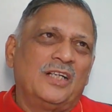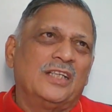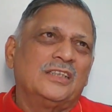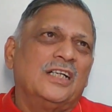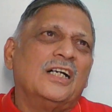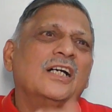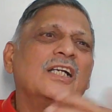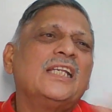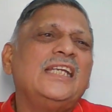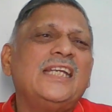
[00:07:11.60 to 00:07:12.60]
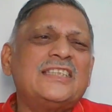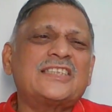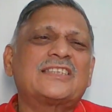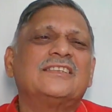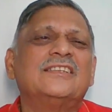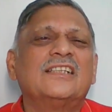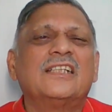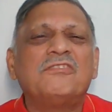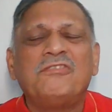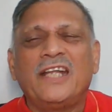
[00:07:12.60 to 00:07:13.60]
the earliest
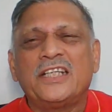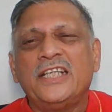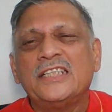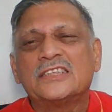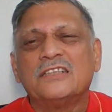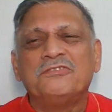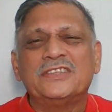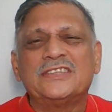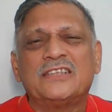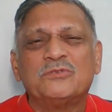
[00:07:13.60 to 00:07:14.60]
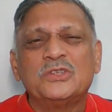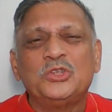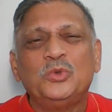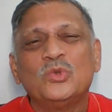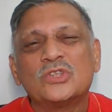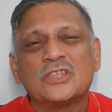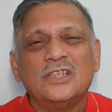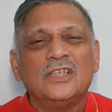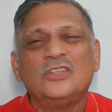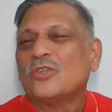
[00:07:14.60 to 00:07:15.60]
reflecting surface that was used
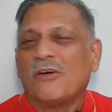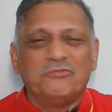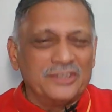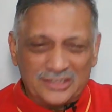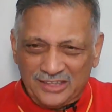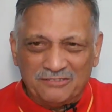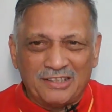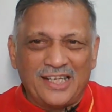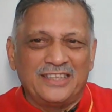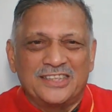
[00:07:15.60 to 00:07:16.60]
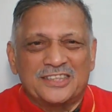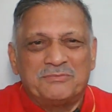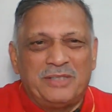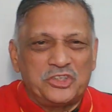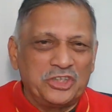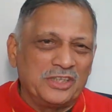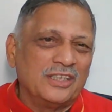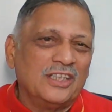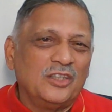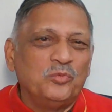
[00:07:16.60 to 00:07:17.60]
is obviously the one I just mentioned,
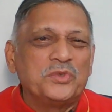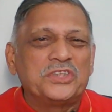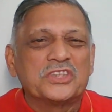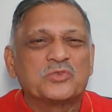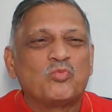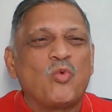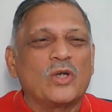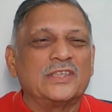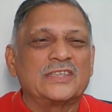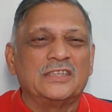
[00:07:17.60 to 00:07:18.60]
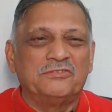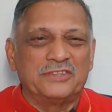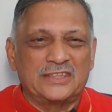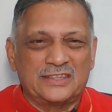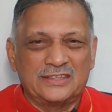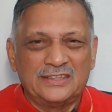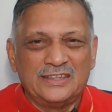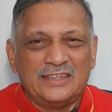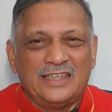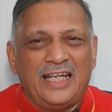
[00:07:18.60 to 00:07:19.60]
which is water surface.
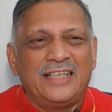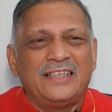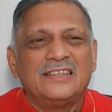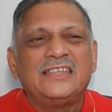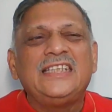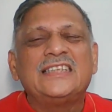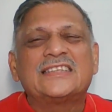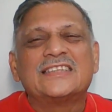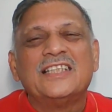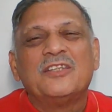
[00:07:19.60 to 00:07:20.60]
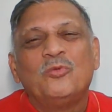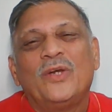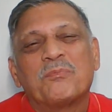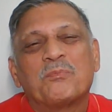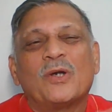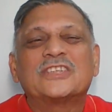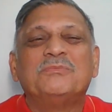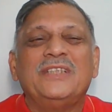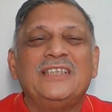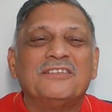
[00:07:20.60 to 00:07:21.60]
And these were
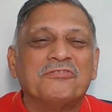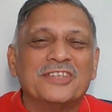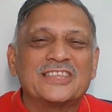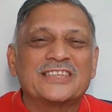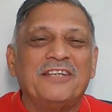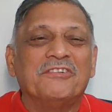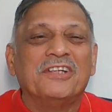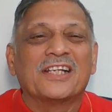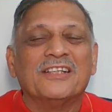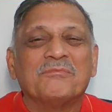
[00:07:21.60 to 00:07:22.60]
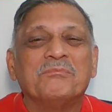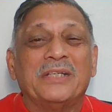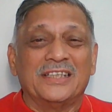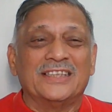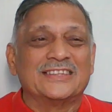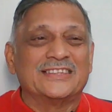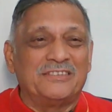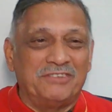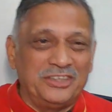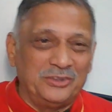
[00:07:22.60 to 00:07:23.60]
possibly the first ever mirrors
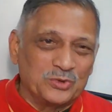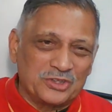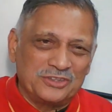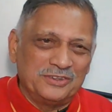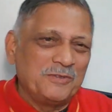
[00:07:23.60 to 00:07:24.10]
that were used.